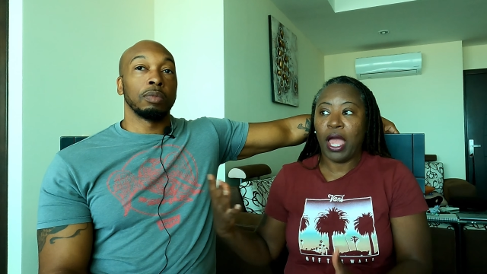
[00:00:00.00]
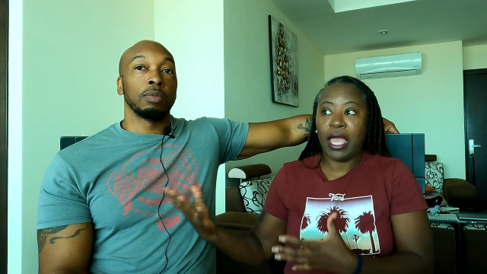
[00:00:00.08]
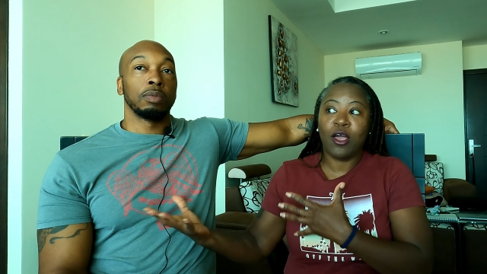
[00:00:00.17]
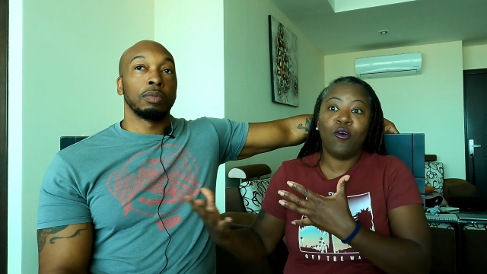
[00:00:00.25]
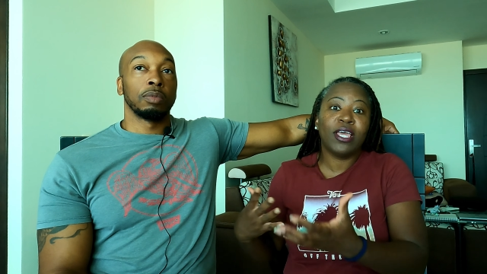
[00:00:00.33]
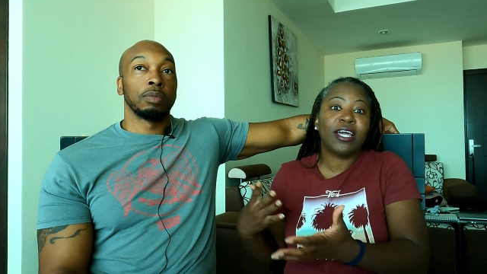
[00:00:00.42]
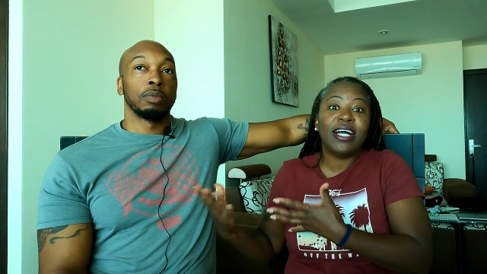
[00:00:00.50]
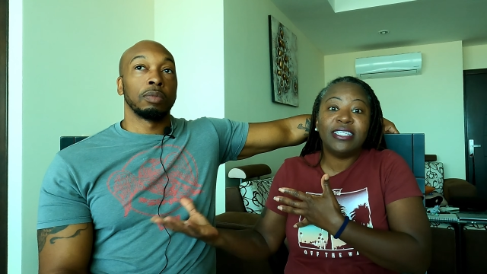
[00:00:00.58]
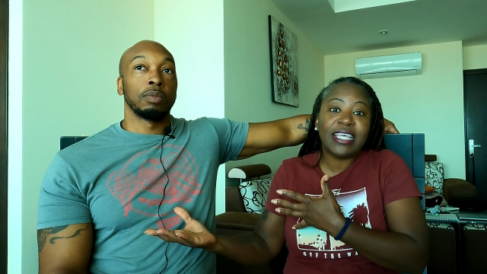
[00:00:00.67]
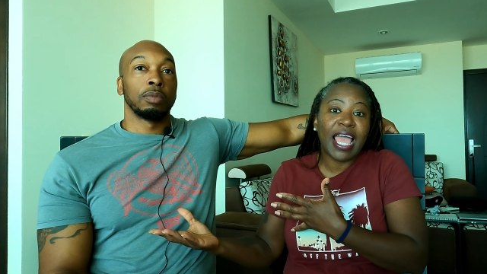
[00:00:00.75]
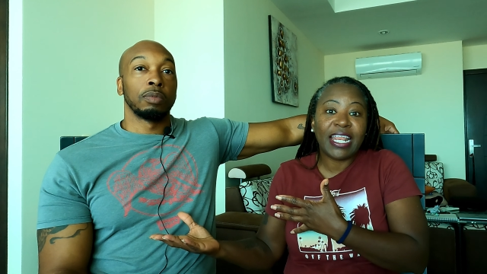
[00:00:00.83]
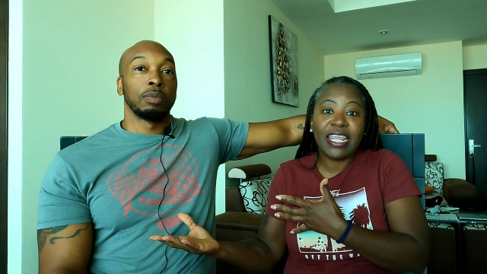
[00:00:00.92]
Speaker 1: I can only
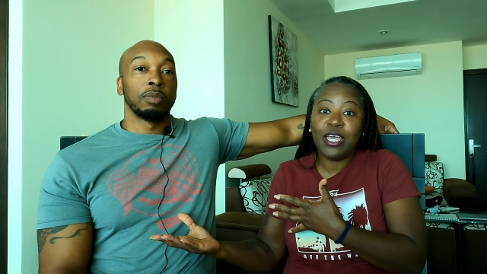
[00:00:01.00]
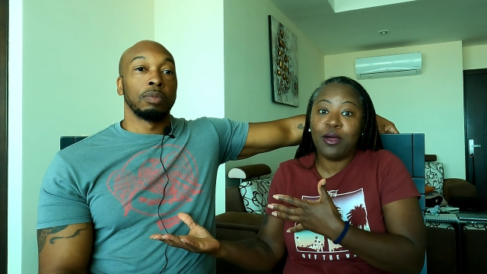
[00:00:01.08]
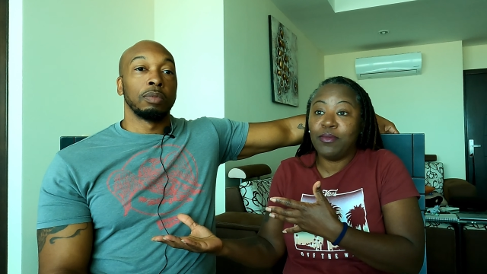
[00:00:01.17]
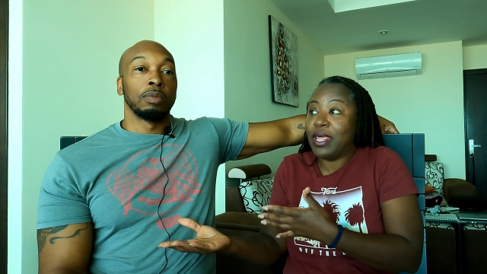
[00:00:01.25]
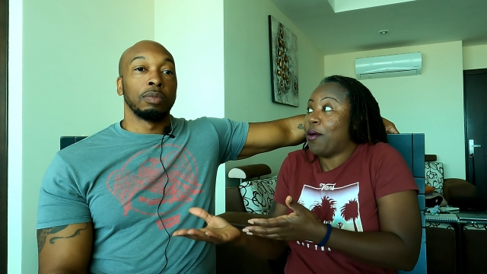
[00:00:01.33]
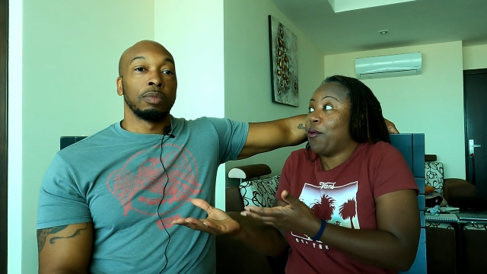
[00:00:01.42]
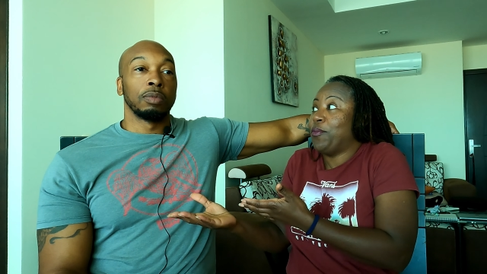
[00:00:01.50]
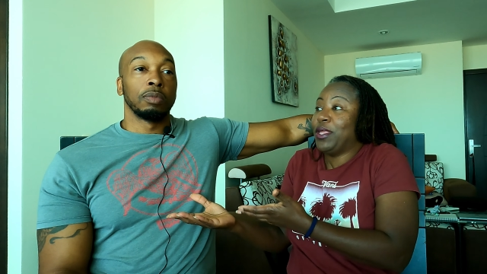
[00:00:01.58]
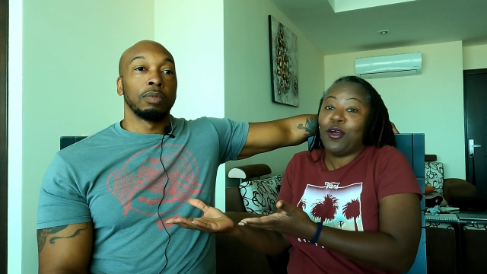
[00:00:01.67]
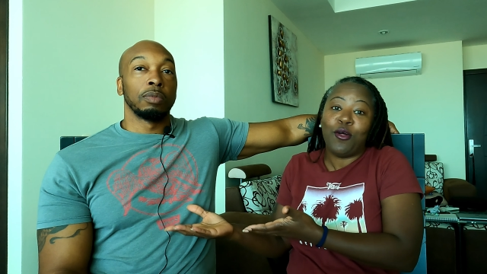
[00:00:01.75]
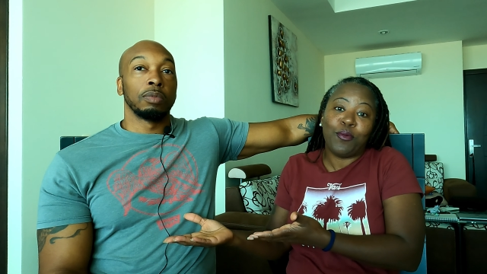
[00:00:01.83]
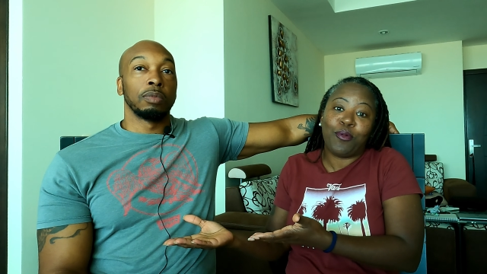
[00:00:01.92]
contact him. That will
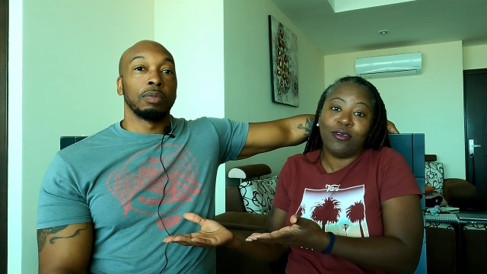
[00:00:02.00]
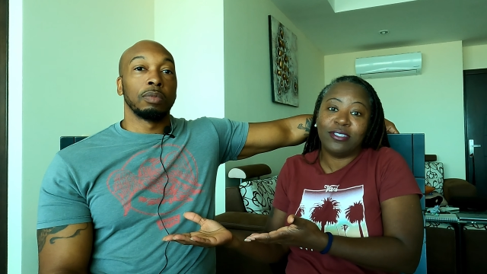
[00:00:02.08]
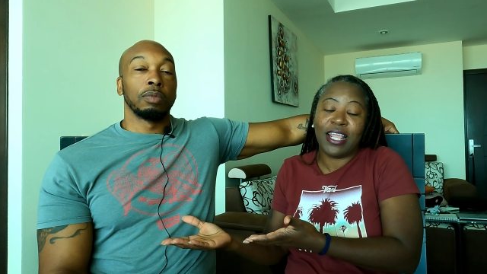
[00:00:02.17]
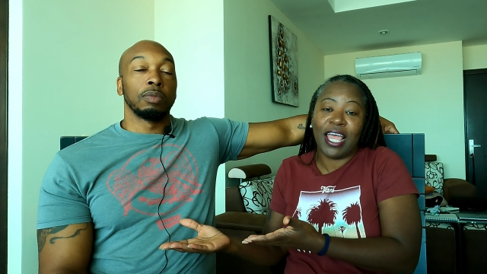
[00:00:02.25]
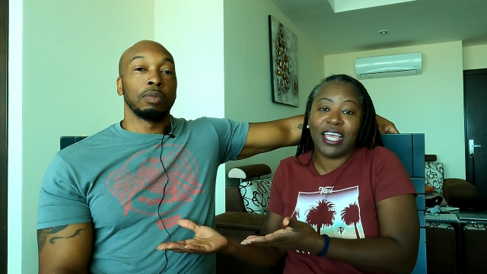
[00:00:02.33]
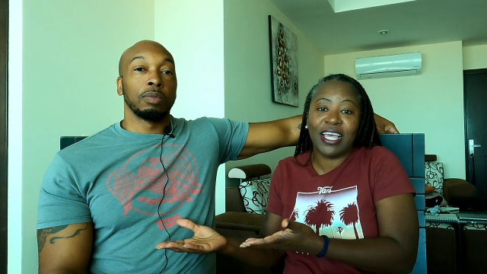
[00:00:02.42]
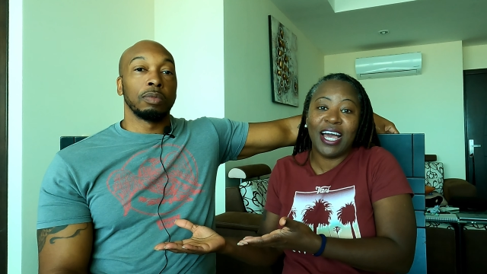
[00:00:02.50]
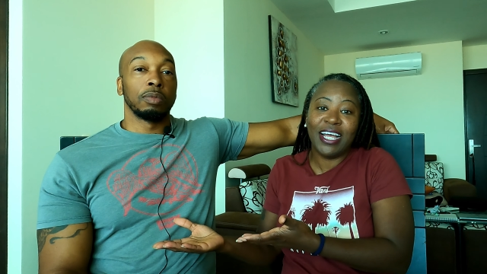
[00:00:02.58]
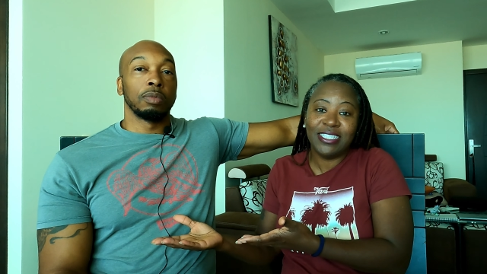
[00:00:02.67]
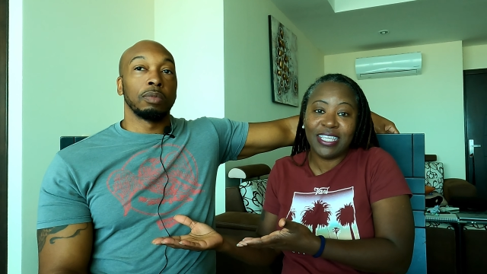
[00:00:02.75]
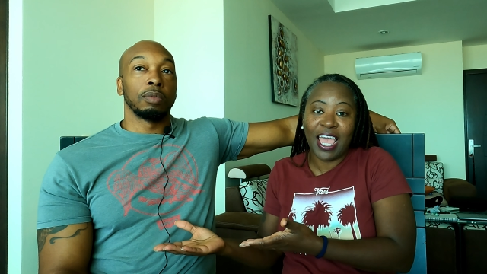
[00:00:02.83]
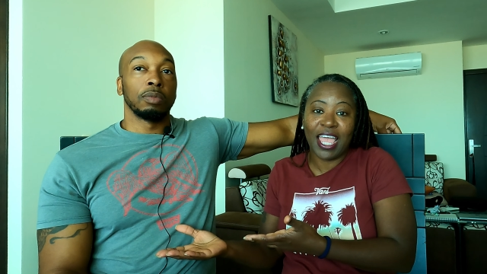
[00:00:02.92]
be the only person I can
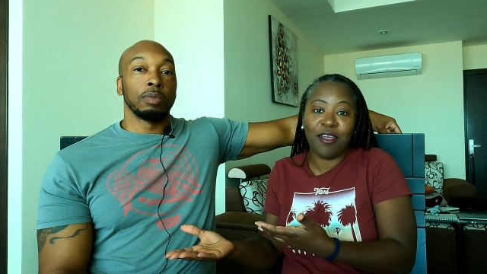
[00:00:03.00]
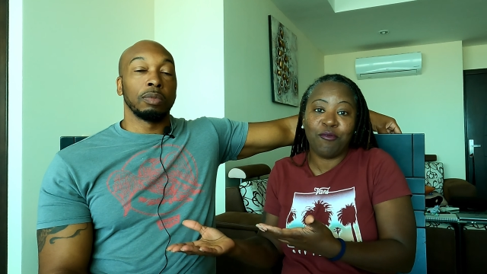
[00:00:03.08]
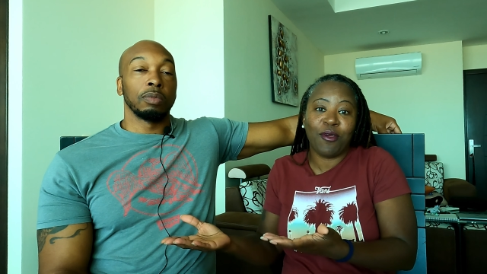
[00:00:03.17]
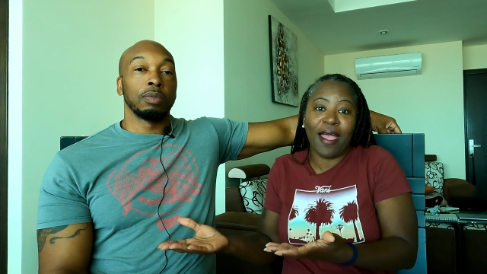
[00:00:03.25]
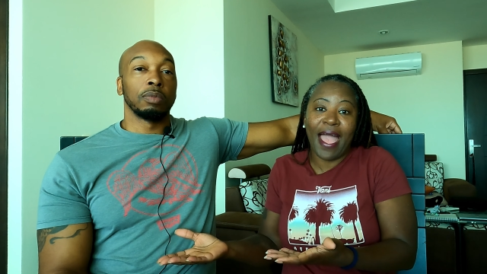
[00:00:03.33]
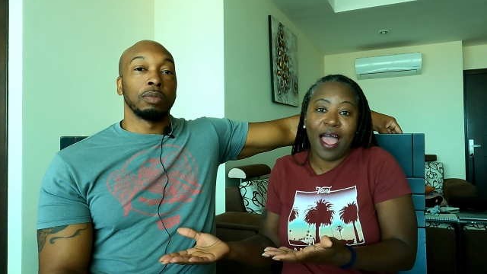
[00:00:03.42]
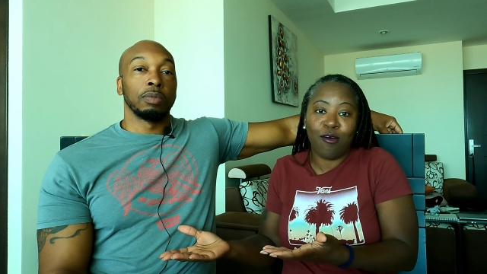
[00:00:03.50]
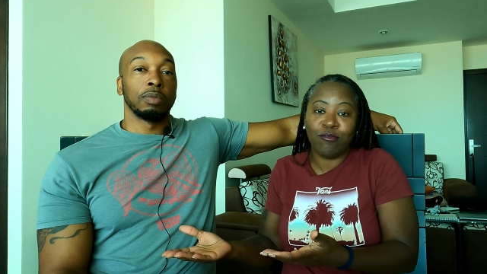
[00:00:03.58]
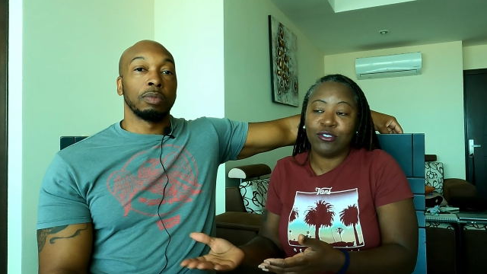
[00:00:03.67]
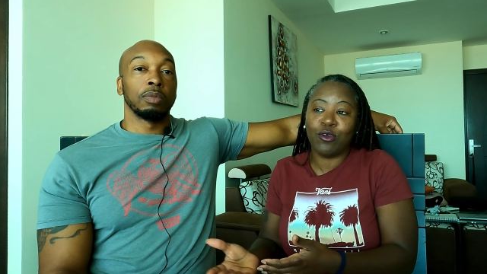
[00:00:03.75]
contact if we're out.